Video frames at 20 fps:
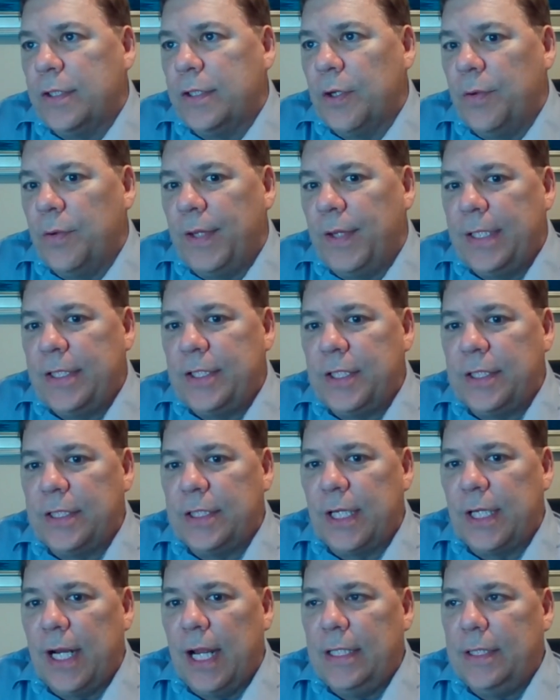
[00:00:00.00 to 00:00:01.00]
So that's
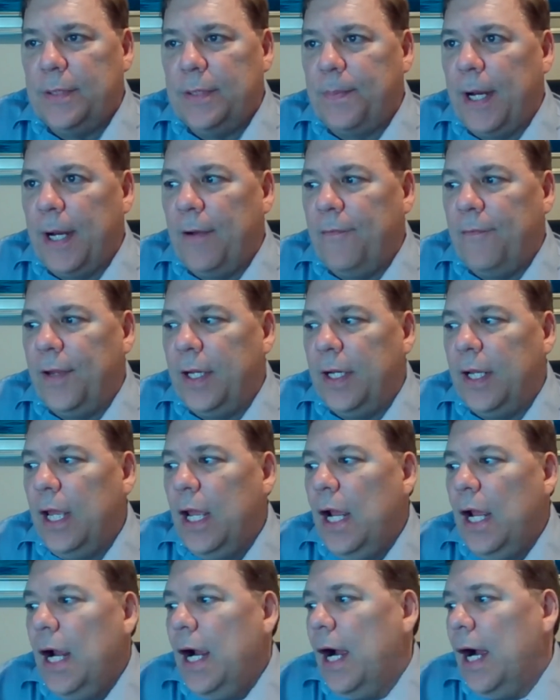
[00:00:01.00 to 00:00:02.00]
just a nice benefit.
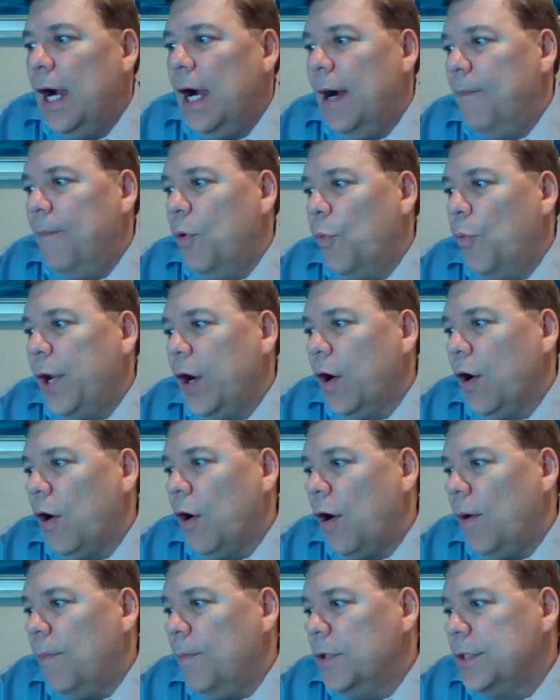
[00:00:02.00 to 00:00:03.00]
Um, we are
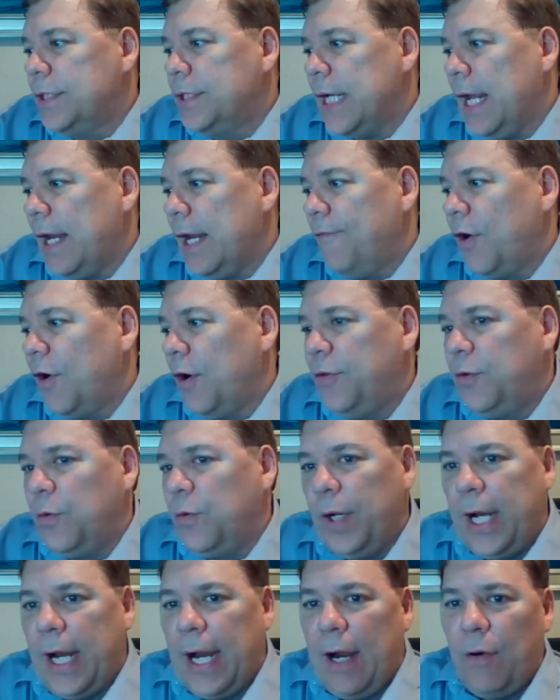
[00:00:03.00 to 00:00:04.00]
almost out of our
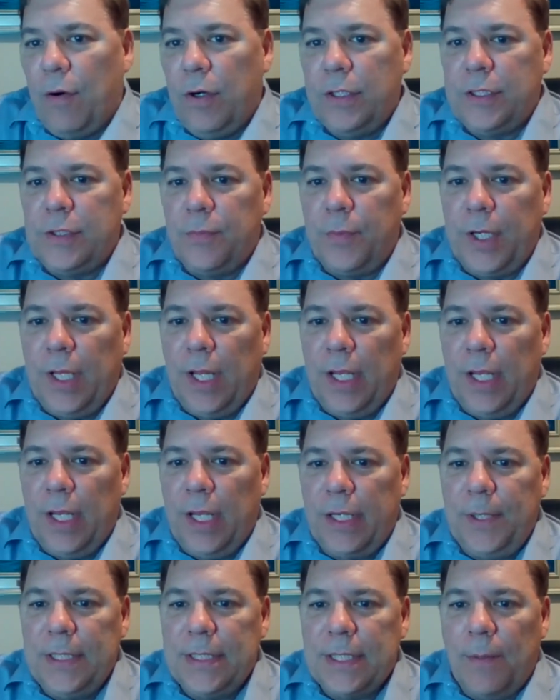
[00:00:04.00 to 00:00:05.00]
three hours, and we like
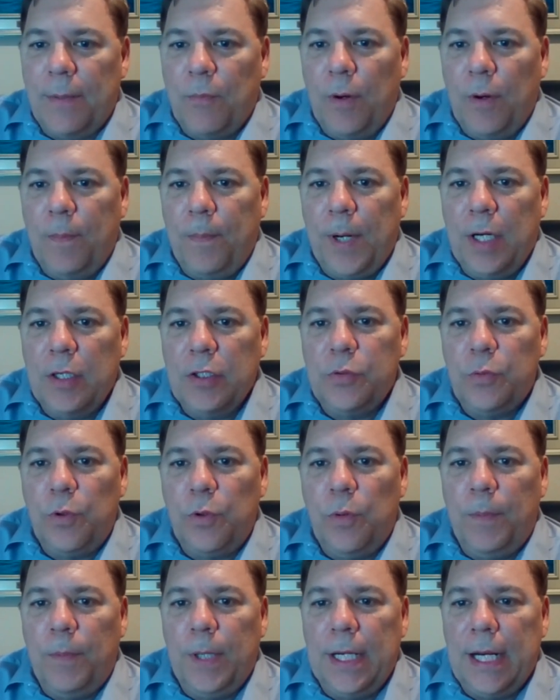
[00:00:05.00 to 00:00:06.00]
to be somewhat
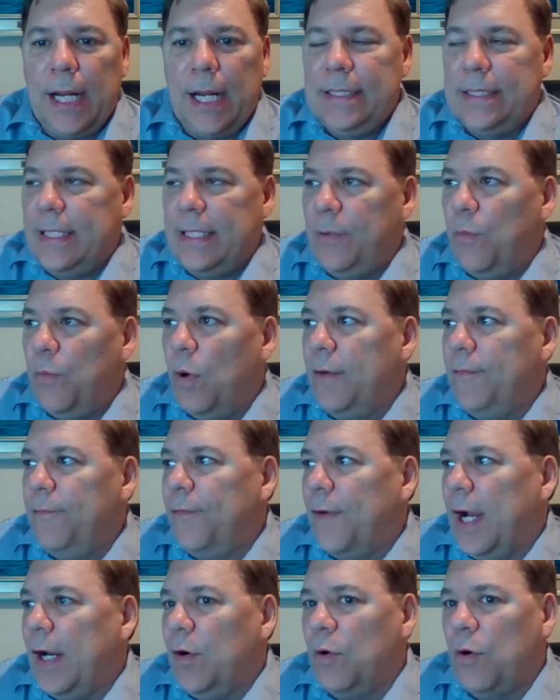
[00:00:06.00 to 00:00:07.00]
punctual. But I see one
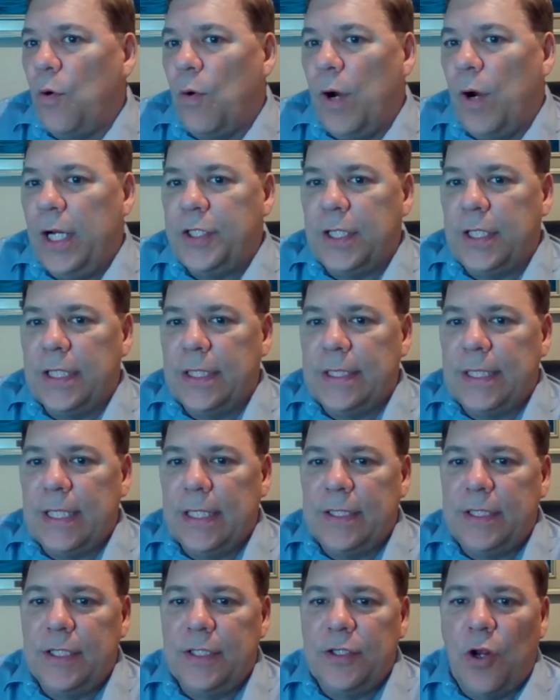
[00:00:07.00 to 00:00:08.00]
final question. It
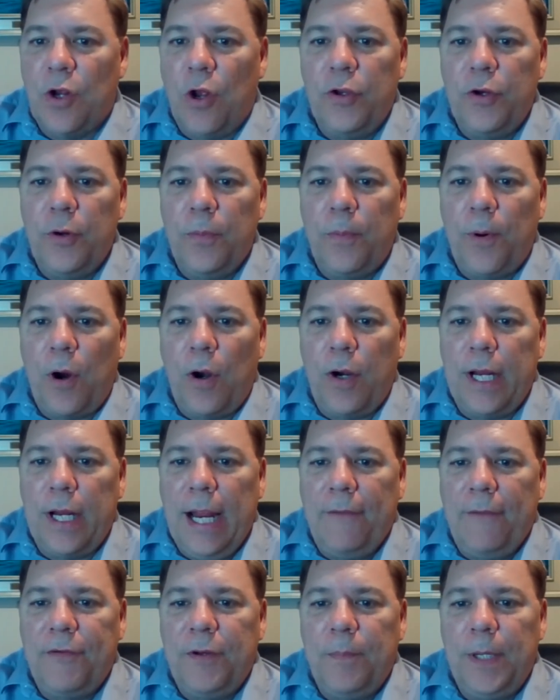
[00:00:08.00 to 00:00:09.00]
says, "Does all your party
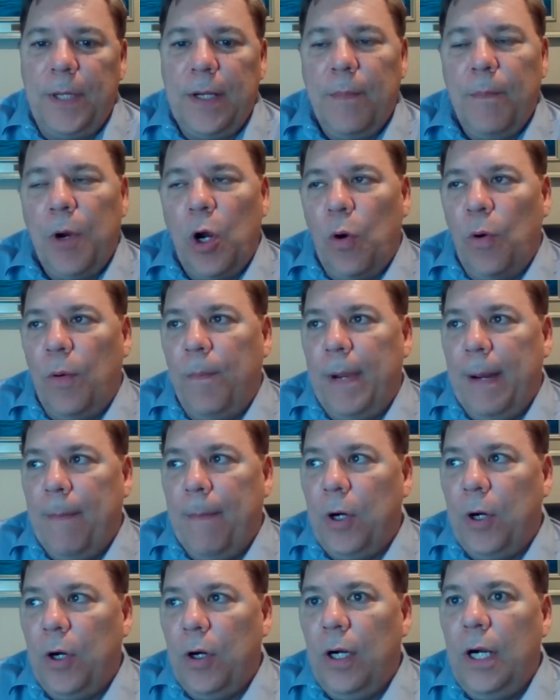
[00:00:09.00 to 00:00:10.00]
have to be a MOAA
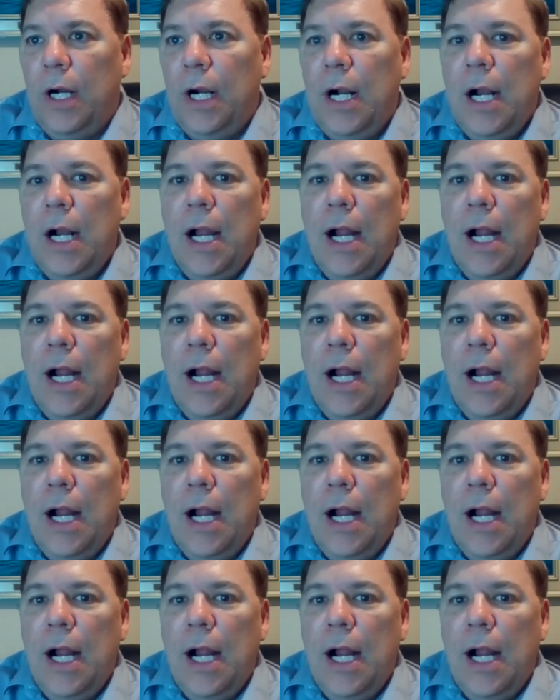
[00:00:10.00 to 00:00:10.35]
member?"